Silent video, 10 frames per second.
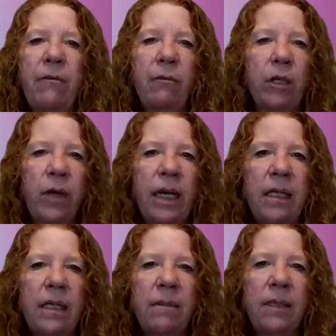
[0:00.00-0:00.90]
being
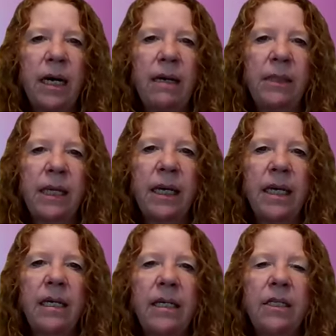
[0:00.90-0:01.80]
frustrated sometimes.
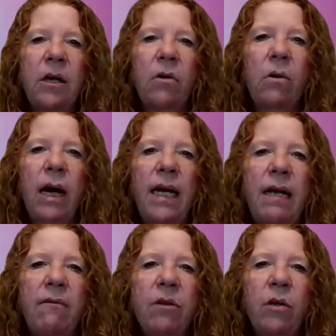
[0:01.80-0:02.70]
So I
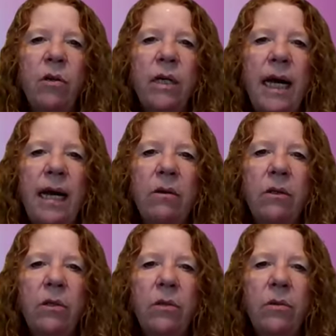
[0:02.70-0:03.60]
have learned
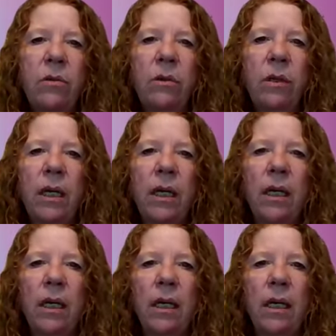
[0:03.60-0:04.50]
how to
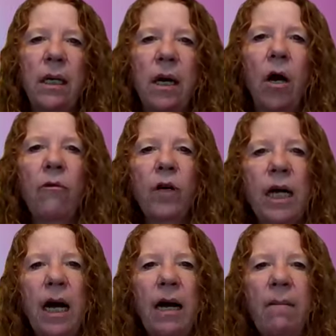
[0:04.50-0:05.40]

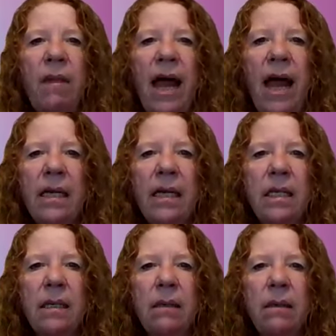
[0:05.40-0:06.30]
overcome that
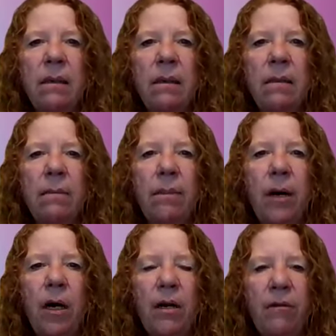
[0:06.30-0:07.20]

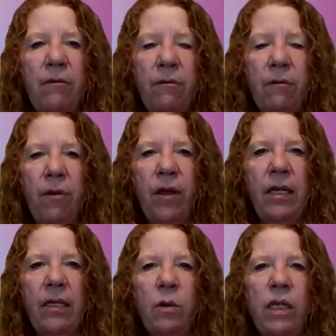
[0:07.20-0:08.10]
part of
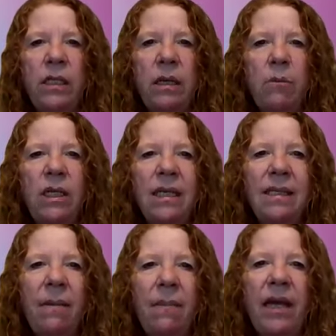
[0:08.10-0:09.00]
things when someone
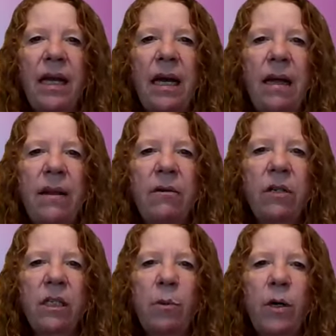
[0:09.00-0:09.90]
does something and
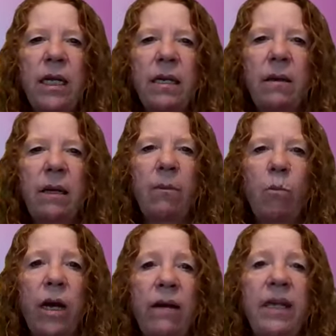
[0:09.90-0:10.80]
they're disappointed.
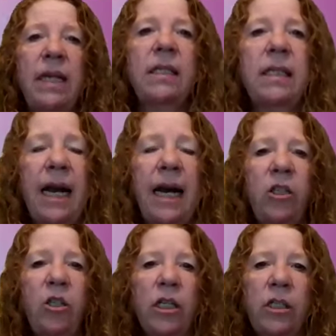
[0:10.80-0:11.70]
And one of it is that
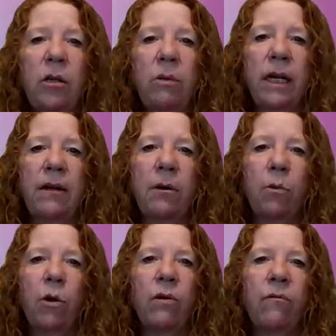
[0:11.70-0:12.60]
I just don't take
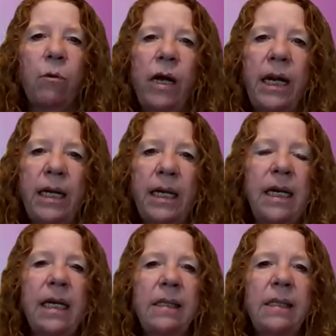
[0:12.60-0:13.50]
their word for what
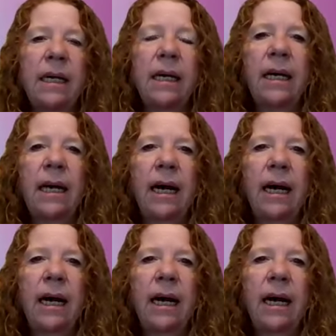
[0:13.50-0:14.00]
it is.